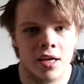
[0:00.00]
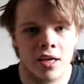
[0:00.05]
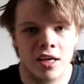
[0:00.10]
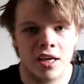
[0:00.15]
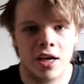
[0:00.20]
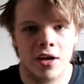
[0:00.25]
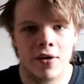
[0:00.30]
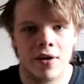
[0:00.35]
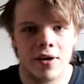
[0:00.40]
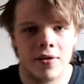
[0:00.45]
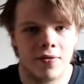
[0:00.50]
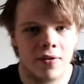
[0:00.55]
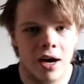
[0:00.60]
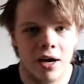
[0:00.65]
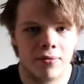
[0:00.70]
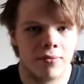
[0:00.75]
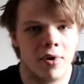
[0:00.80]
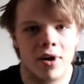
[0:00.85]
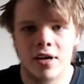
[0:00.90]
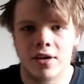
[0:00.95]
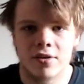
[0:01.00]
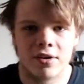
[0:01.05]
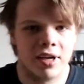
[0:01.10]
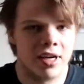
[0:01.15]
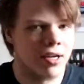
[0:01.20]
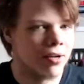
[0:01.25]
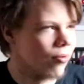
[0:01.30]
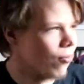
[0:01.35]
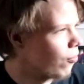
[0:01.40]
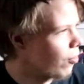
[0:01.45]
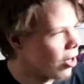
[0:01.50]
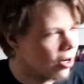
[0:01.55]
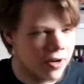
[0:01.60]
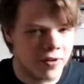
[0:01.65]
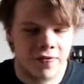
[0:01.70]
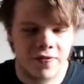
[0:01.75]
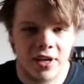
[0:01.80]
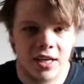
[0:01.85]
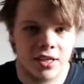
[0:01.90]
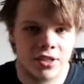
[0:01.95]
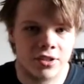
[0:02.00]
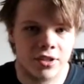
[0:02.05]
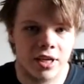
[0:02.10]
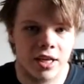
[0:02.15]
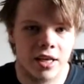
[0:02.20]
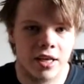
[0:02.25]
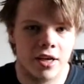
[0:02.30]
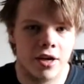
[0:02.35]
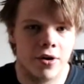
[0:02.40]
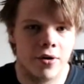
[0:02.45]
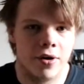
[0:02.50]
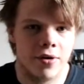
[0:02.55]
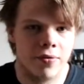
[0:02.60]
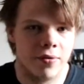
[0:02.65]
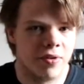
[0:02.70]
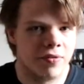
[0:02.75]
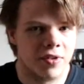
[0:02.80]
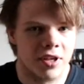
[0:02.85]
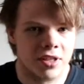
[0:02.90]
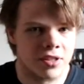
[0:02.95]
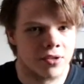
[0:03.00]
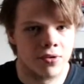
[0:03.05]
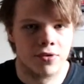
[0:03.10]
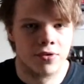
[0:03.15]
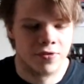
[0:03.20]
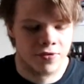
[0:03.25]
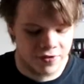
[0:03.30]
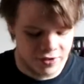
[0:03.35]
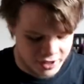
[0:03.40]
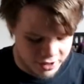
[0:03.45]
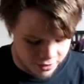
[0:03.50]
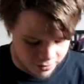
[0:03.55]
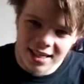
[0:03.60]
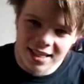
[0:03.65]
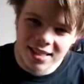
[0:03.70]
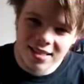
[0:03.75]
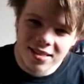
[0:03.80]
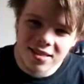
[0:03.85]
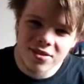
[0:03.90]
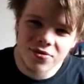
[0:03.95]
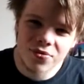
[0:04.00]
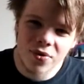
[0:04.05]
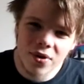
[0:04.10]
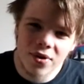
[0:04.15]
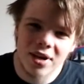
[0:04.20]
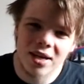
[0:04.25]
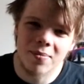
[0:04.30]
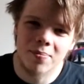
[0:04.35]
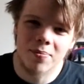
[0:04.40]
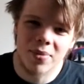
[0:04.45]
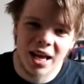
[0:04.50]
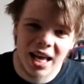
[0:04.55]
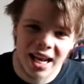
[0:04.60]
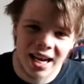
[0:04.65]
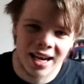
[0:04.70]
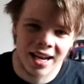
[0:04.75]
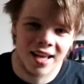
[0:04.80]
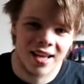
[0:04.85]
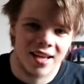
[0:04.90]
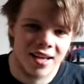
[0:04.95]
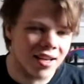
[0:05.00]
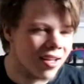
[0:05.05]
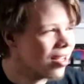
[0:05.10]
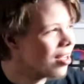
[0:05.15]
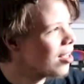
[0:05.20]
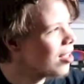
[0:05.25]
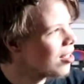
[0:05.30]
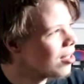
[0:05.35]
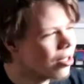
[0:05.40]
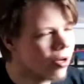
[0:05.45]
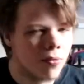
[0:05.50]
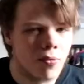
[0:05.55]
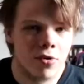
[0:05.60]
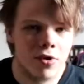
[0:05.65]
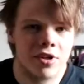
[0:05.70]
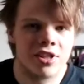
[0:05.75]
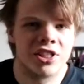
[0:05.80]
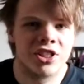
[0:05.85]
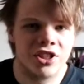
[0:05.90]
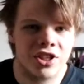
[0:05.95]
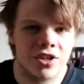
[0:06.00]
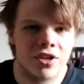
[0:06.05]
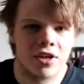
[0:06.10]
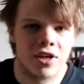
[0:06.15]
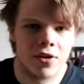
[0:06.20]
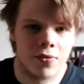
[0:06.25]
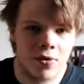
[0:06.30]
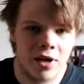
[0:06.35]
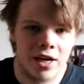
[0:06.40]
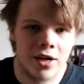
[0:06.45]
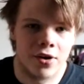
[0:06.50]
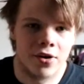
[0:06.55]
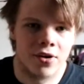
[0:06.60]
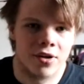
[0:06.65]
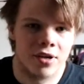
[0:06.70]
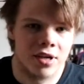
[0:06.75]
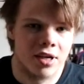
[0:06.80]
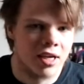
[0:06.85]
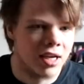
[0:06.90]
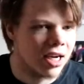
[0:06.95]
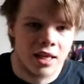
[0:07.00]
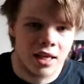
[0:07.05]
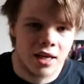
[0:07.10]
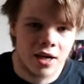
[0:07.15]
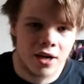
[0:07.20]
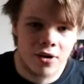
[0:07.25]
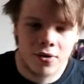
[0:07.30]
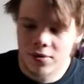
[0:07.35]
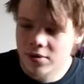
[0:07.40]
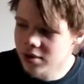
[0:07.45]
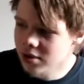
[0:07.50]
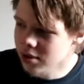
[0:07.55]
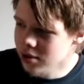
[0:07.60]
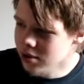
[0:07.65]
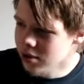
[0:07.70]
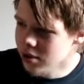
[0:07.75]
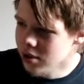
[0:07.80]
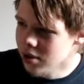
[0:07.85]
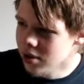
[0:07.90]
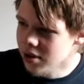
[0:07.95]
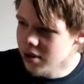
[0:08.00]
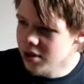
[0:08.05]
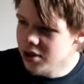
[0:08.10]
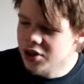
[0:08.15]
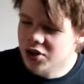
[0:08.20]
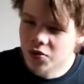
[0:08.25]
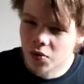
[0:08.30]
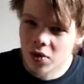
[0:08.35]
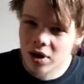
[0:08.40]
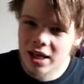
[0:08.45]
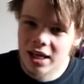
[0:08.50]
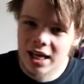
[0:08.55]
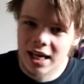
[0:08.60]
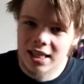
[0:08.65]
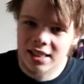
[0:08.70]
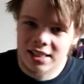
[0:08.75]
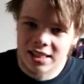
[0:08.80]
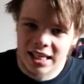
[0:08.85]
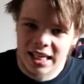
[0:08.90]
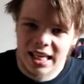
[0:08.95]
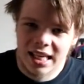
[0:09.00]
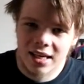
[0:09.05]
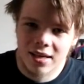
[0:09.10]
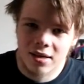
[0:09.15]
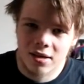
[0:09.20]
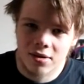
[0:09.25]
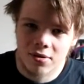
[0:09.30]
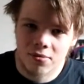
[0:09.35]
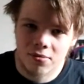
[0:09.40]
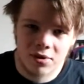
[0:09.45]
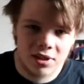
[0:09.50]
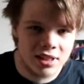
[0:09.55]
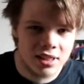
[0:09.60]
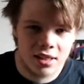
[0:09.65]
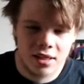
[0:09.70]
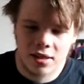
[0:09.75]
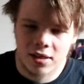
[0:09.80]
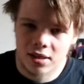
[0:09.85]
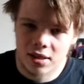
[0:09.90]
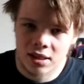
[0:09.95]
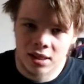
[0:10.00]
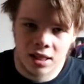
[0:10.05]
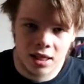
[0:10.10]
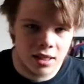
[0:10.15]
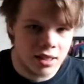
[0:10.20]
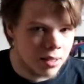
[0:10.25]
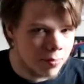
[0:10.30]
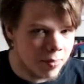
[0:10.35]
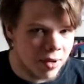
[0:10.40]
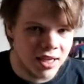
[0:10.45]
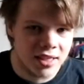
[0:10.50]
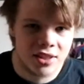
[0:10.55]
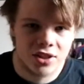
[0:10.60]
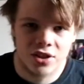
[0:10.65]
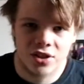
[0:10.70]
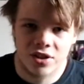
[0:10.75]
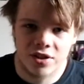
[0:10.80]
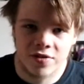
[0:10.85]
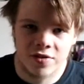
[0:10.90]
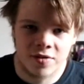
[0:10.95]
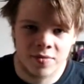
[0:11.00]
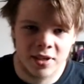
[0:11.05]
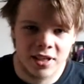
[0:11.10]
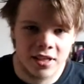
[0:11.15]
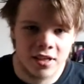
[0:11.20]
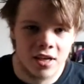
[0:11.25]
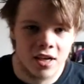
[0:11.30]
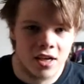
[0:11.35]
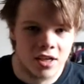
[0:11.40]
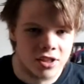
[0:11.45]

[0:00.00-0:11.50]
You know, I'm wondering where the things are going to go with this whole thing. And this has really been the worst year in a while. You know, 2018 wasn't the best year for me.